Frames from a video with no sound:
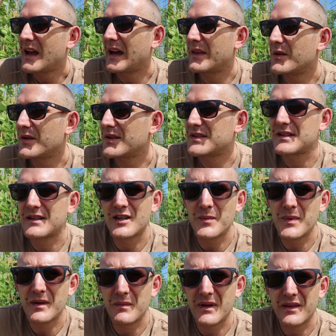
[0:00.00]
and the rest is going
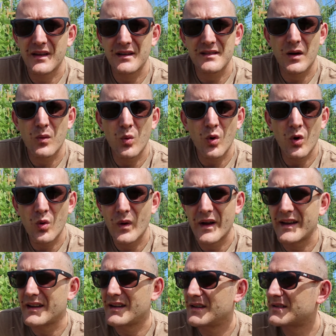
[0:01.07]
to be things like
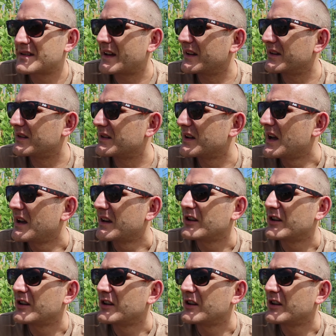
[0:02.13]
walkways and,